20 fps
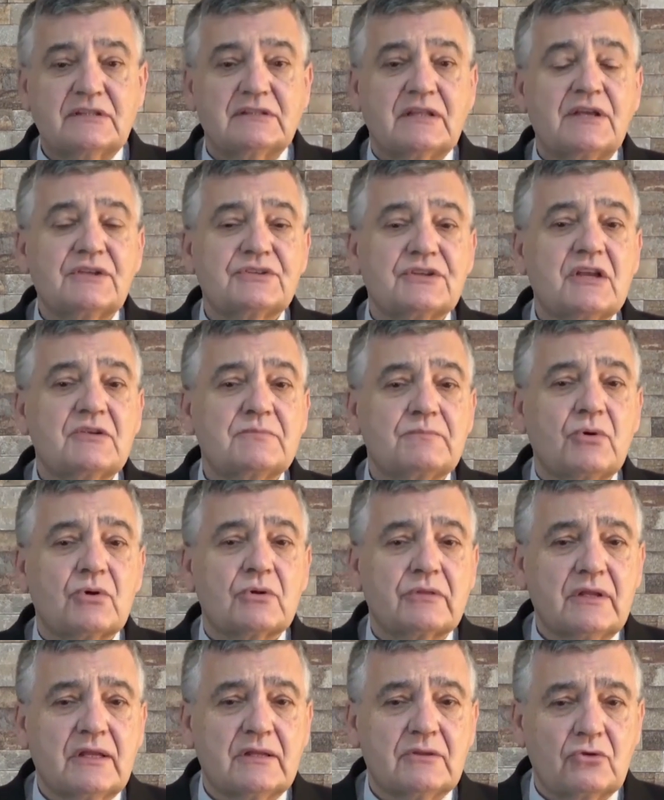and more
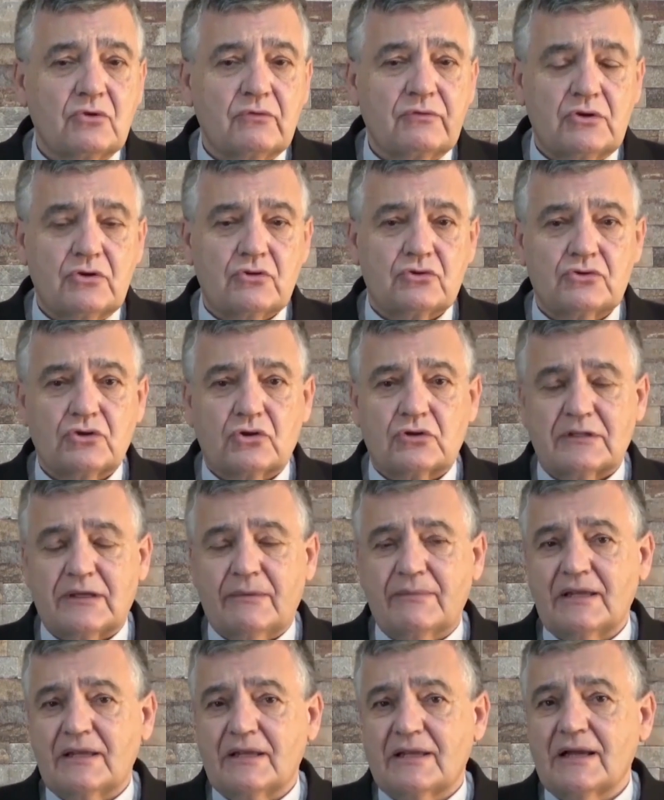than
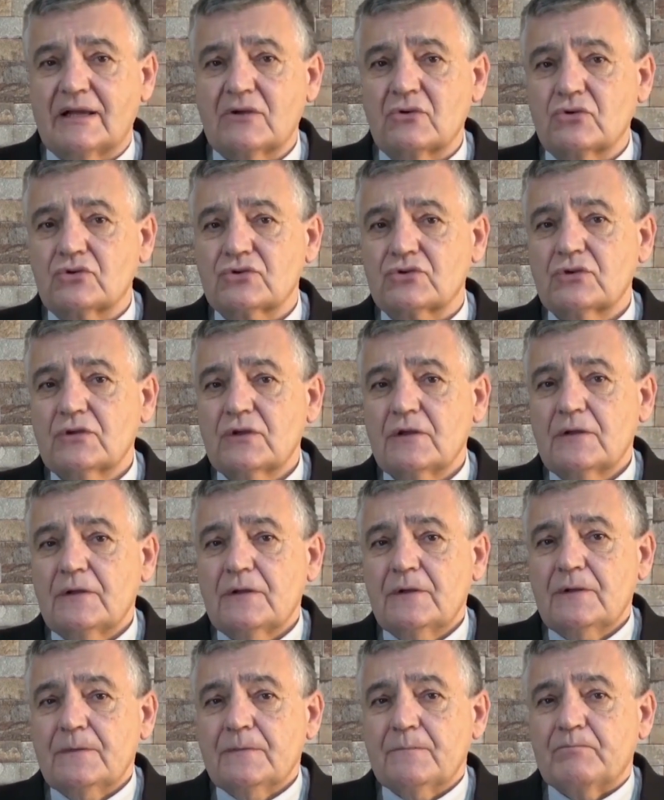80%
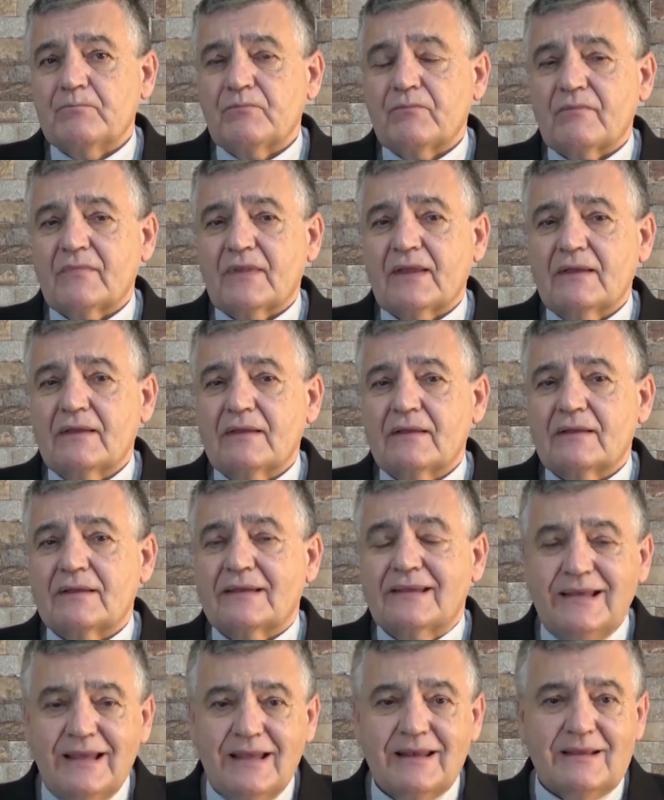want more
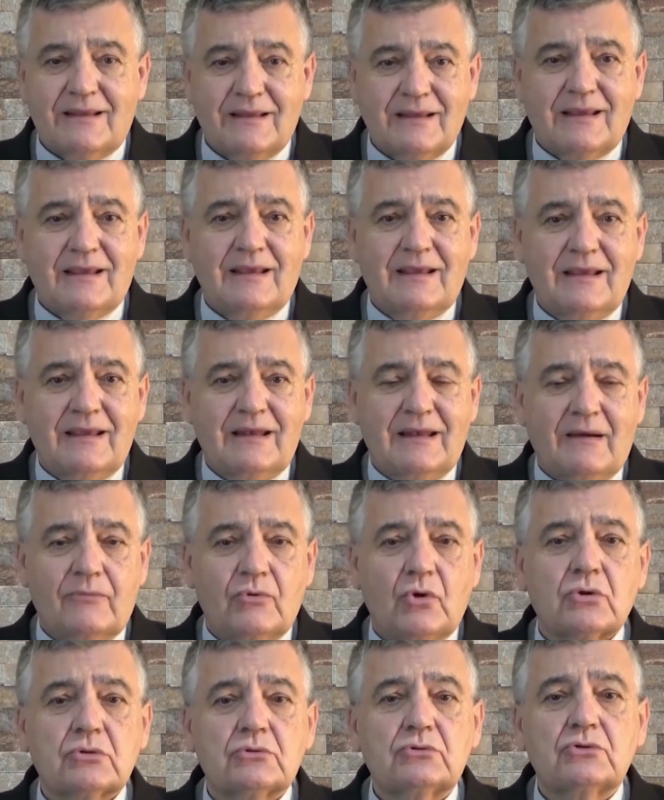financial support
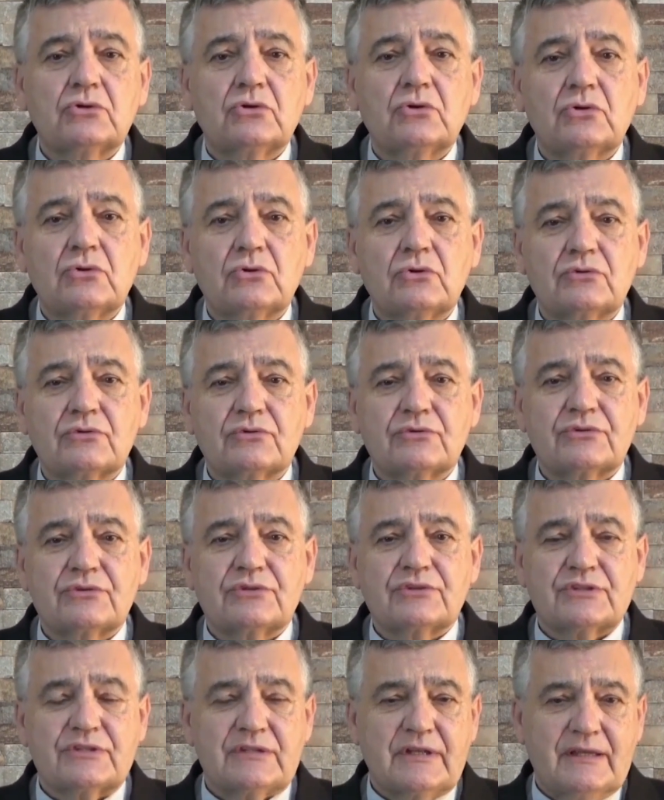for
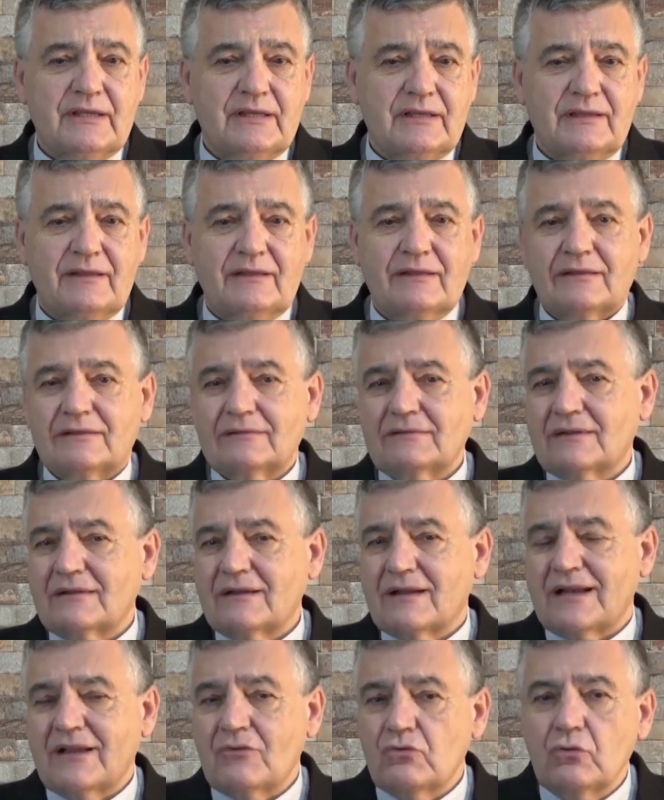pro-life centers
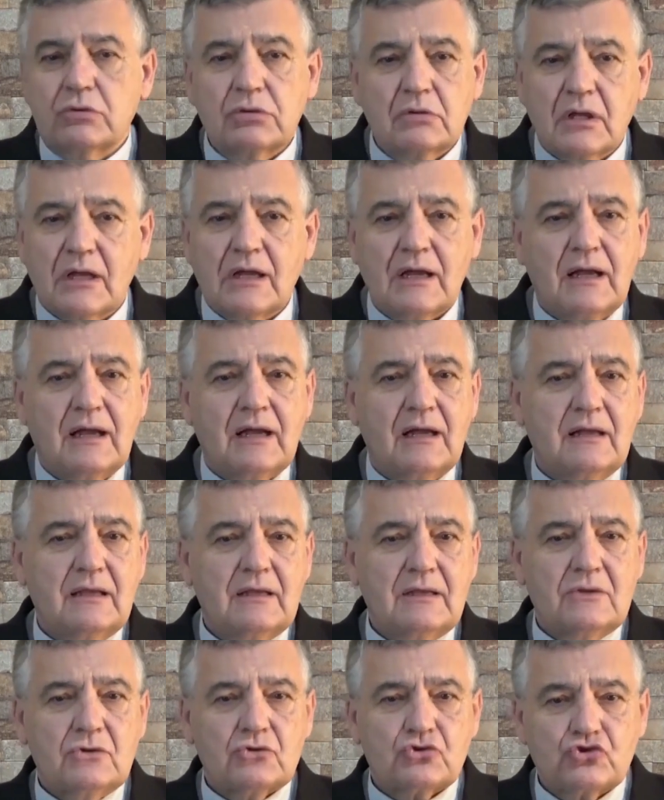for
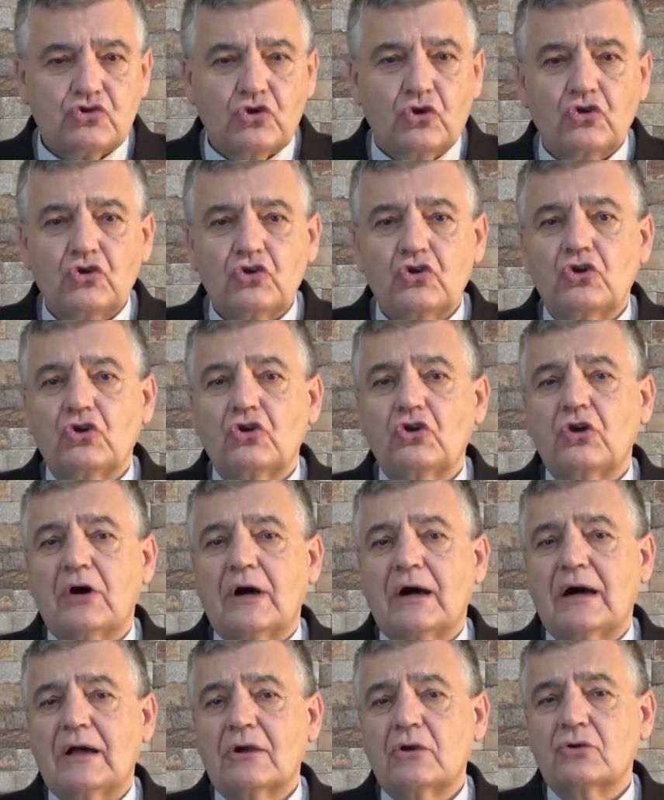
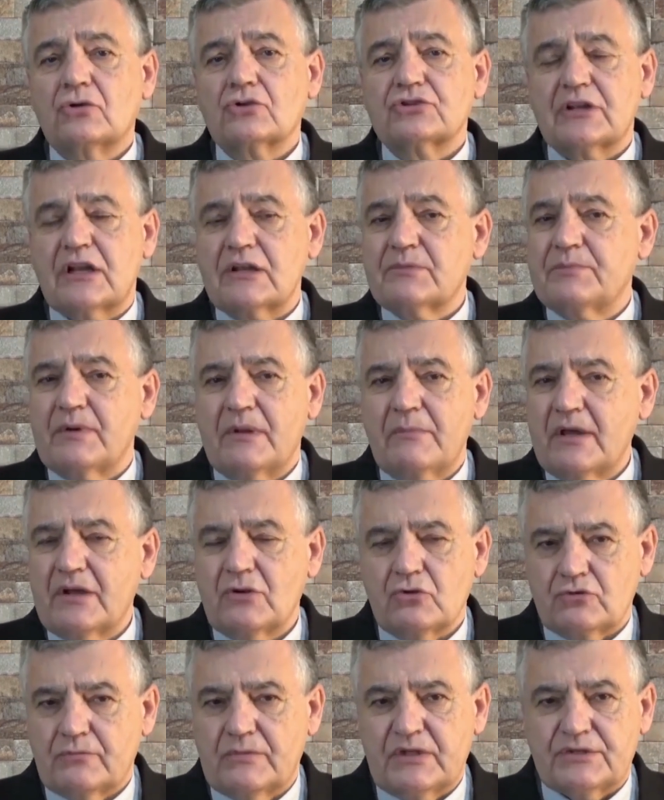the care
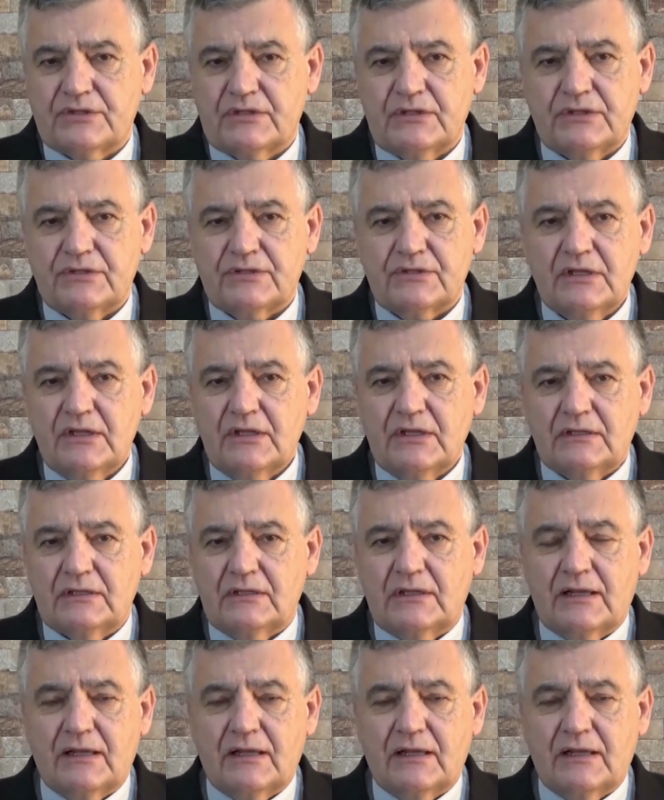of pregnant women.